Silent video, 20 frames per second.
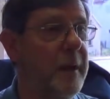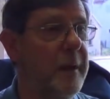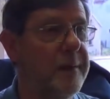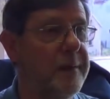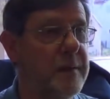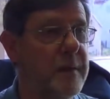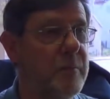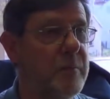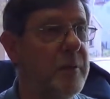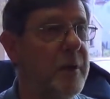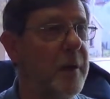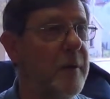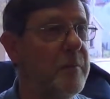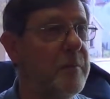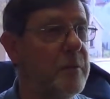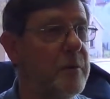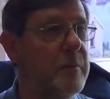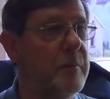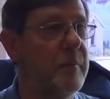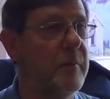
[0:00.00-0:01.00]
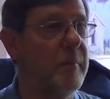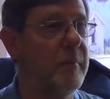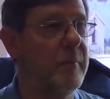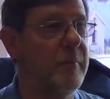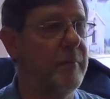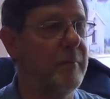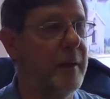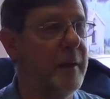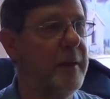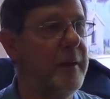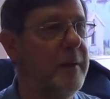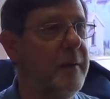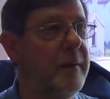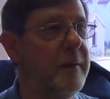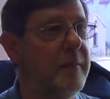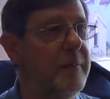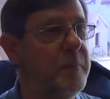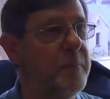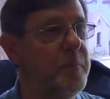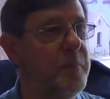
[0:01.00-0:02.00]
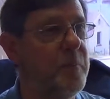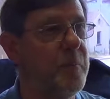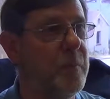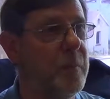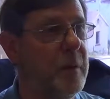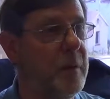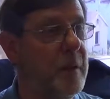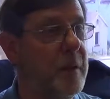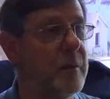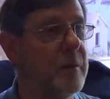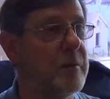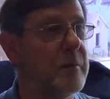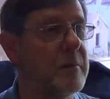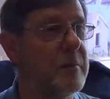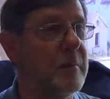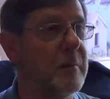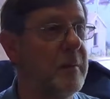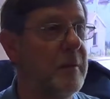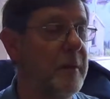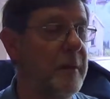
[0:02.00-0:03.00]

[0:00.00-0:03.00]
And sometimes money, yes,